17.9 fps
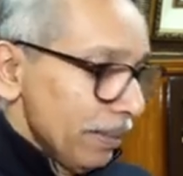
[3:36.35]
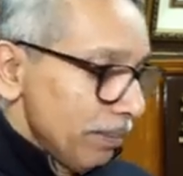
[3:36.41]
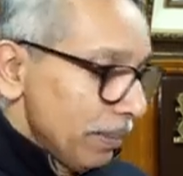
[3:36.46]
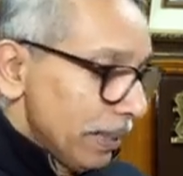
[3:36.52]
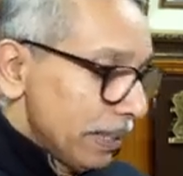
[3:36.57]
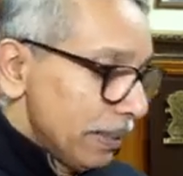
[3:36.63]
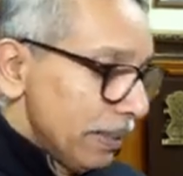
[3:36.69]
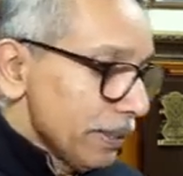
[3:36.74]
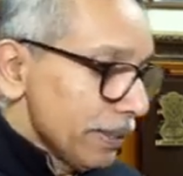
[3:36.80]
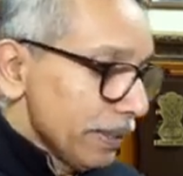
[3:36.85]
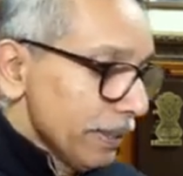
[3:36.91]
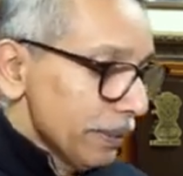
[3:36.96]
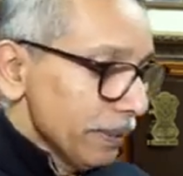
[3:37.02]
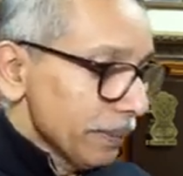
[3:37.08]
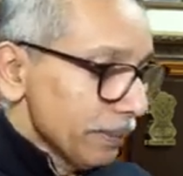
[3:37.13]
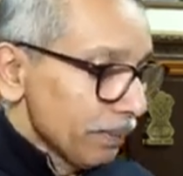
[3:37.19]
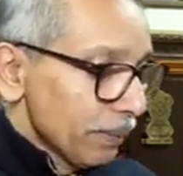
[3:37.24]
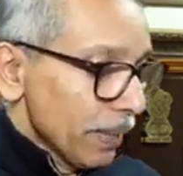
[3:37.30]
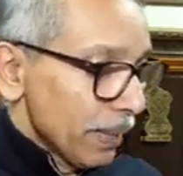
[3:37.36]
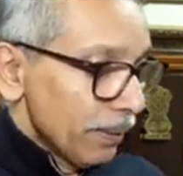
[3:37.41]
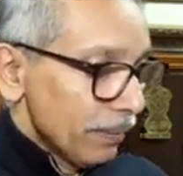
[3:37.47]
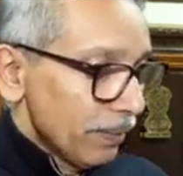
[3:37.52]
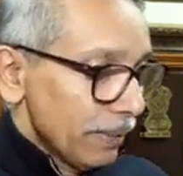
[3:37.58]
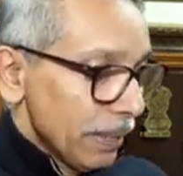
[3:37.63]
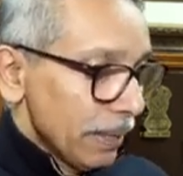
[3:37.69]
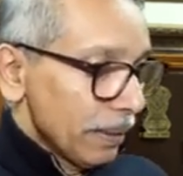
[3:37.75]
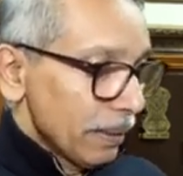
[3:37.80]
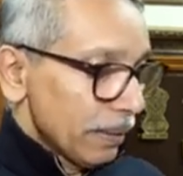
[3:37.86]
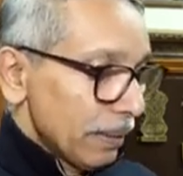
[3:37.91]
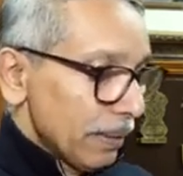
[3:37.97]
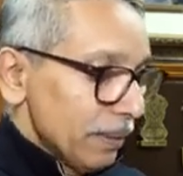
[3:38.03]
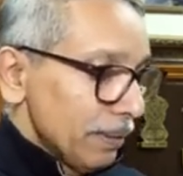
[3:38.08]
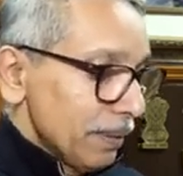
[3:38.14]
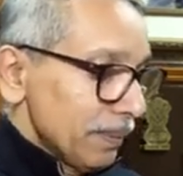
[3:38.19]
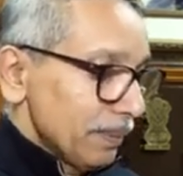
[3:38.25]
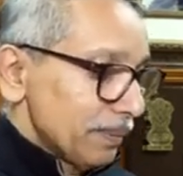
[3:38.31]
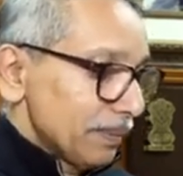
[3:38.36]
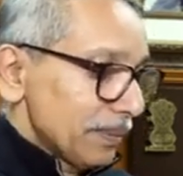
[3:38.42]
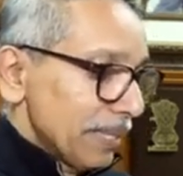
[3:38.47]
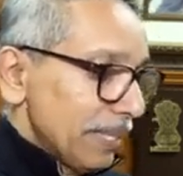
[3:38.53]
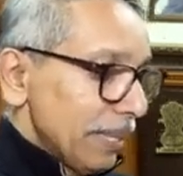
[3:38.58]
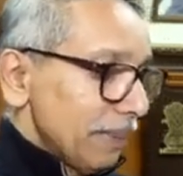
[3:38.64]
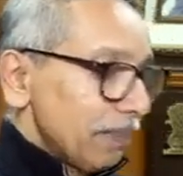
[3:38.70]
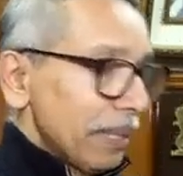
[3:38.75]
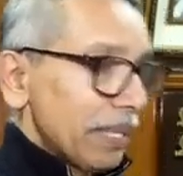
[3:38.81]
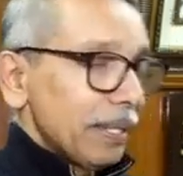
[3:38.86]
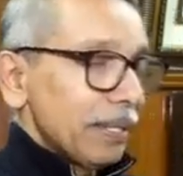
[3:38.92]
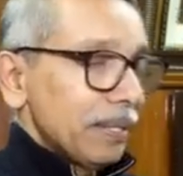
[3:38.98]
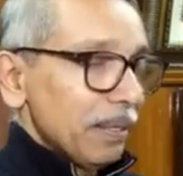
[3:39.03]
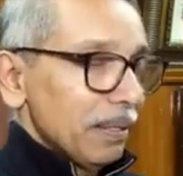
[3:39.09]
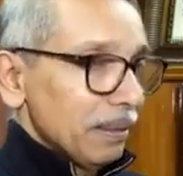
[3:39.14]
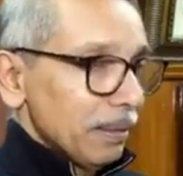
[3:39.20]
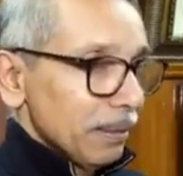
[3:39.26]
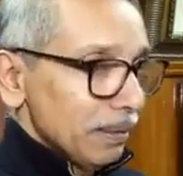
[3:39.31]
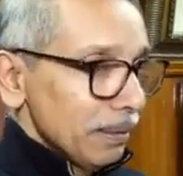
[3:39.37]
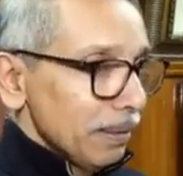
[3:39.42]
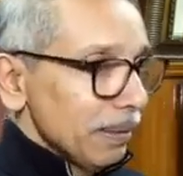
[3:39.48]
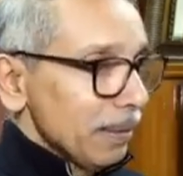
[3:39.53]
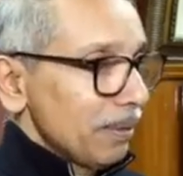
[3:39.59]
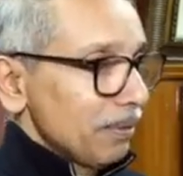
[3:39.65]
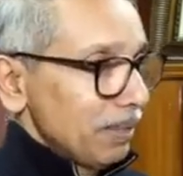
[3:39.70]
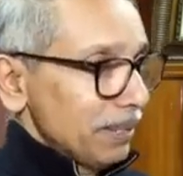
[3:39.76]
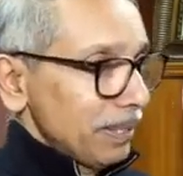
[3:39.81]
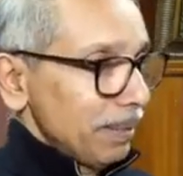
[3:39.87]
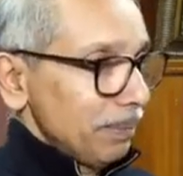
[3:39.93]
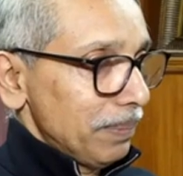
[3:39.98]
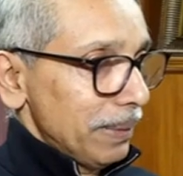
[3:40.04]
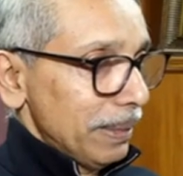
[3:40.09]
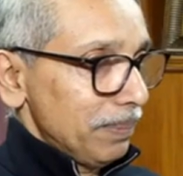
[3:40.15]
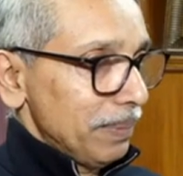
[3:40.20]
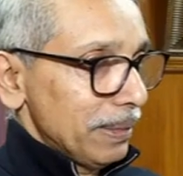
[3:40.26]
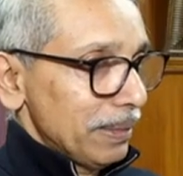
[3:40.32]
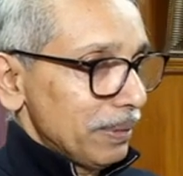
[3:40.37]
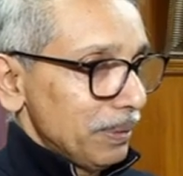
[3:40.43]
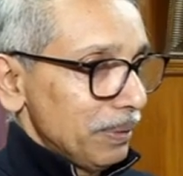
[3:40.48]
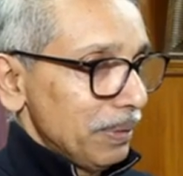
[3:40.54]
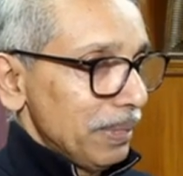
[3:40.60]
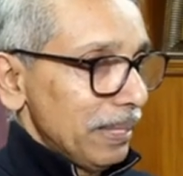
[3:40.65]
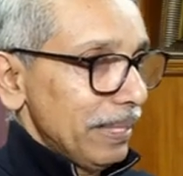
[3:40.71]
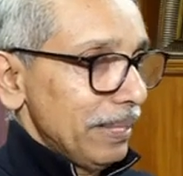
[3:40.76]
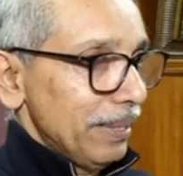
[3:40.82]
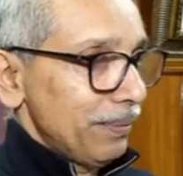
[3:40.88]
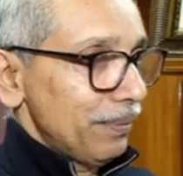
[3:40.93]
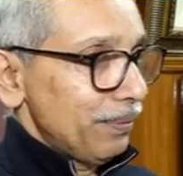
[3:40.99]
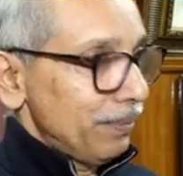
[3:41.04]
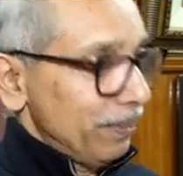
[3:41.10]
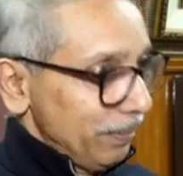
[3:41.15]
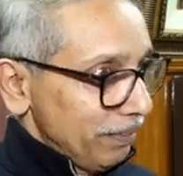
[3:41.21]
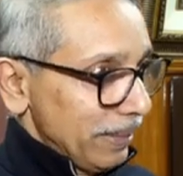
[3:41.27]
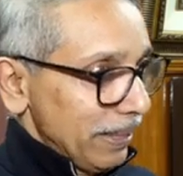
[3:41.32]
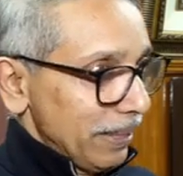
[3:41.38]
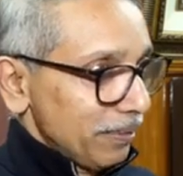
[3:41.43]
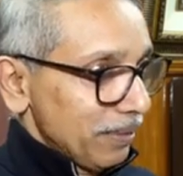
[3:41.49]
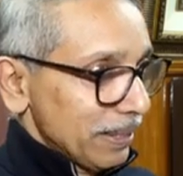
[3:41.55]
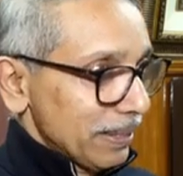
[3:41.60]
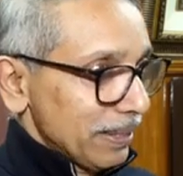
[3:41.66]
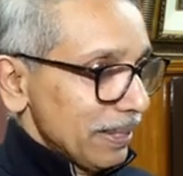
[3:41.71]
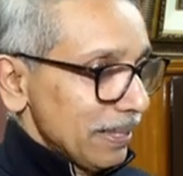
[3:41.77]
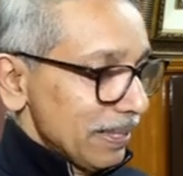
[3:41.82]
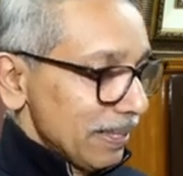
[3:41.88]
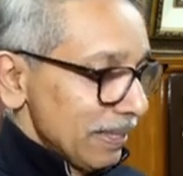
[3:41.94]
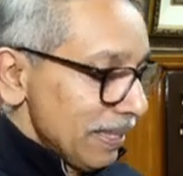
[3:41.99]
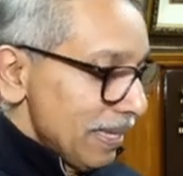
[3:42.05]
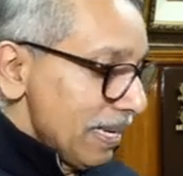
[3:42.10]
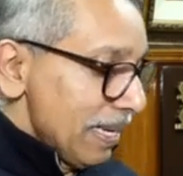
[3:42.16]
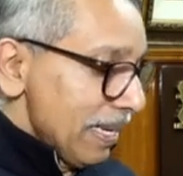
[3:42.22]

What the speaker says: But this year, we are keeping in all question papers only 50 questions.